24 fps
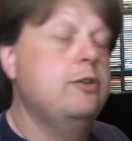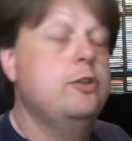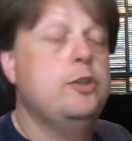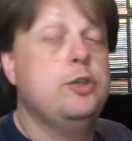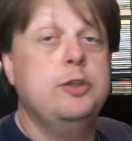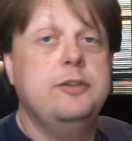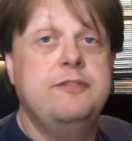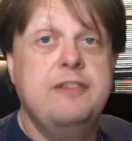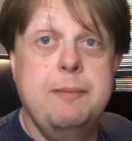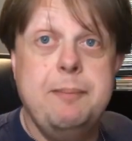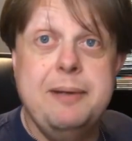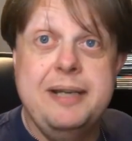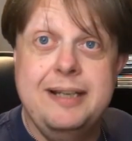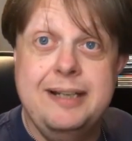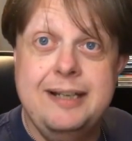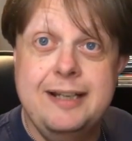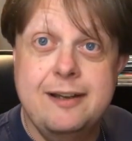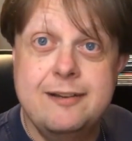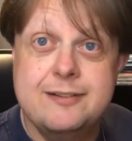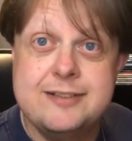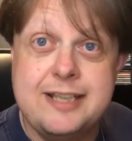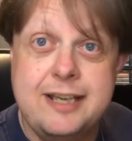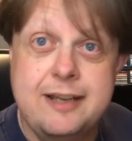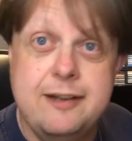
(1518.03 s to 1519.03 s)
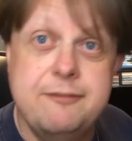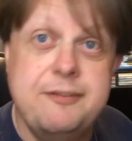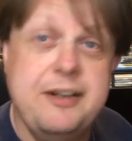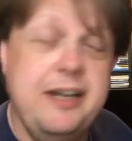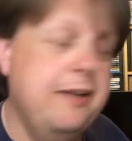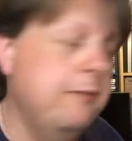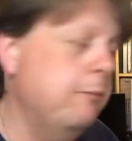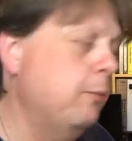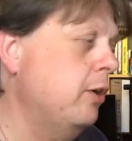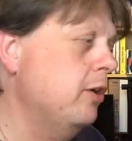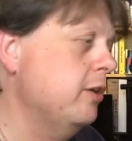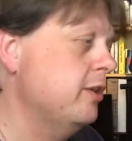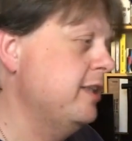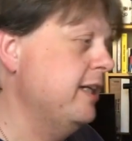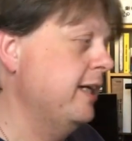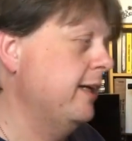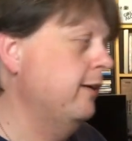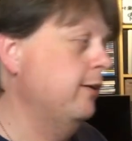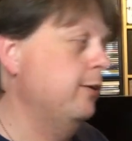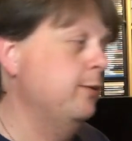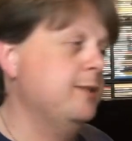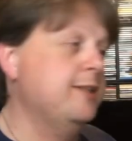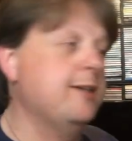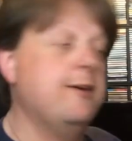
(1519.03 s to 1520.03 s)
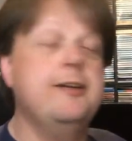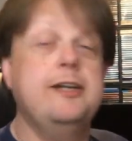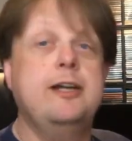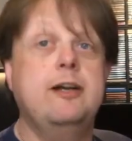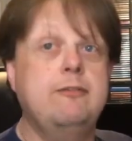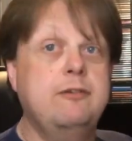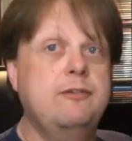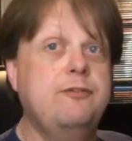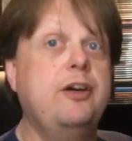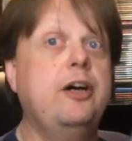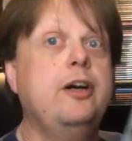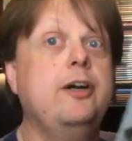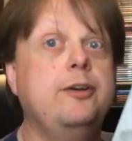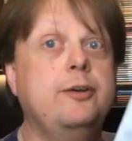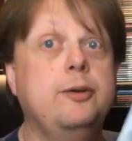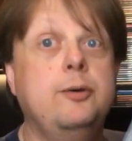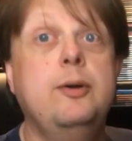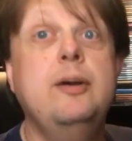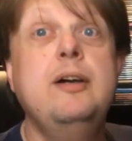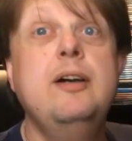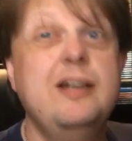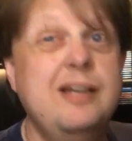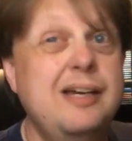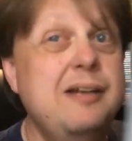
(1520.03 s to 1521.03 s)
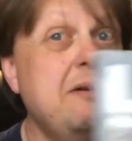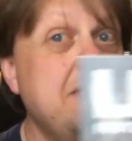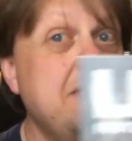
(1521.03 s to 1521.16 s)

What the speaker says: should there be a Leo Sayer fan watching who's only got the vinyl,